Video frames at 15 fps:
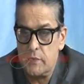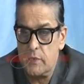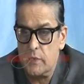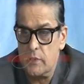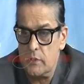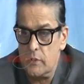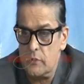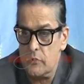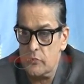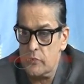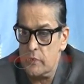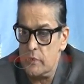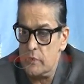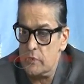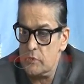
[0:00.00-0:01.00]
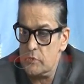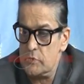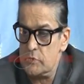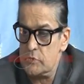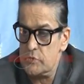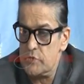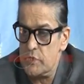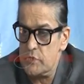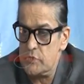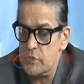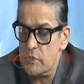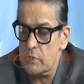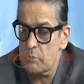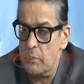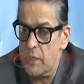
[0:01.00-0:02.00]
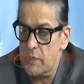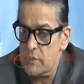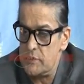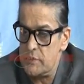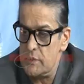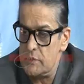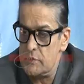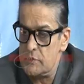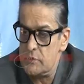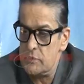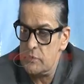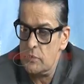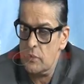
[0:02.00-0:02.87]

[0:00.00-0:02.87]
is in changing mindsets